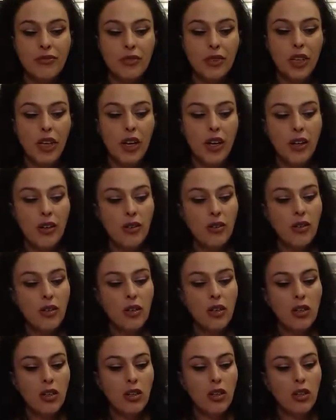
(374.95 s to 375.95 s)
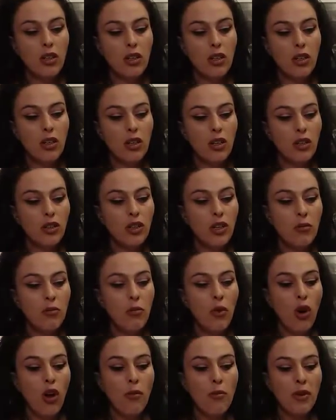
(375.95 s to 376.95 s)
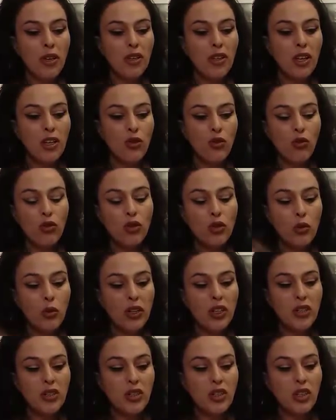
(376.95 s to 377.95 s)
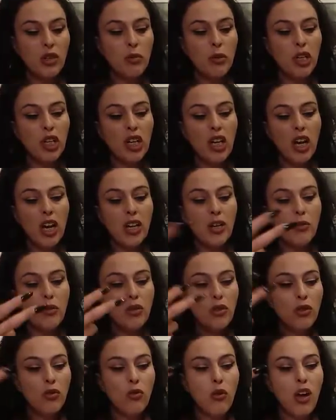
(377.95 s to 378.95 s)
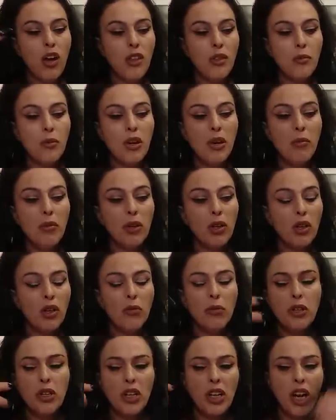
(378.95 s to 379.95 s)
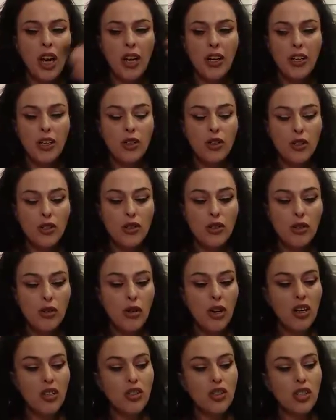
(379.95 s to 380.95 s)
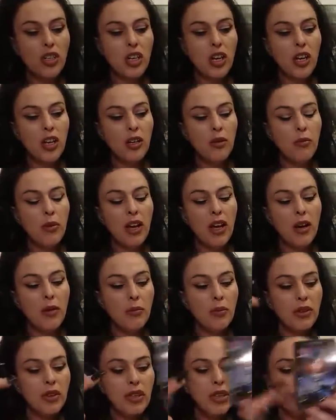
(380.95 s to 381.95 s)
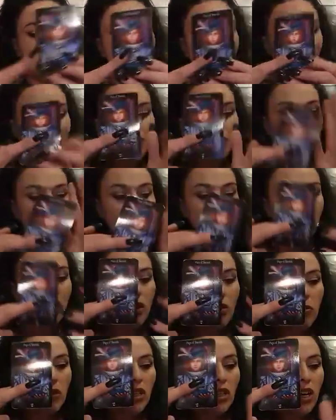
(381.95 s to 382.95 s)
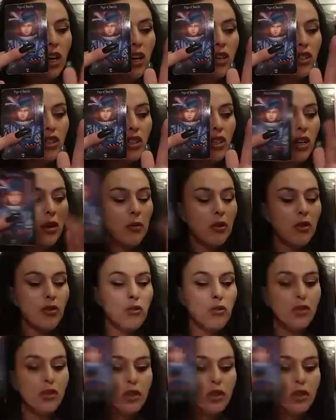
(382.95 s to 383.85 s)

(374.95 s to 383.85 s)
Okay. It might be that your twin is communicating with you, or other people are communicating, and you're scratching your head about it. But there's an aspect of communication coming through.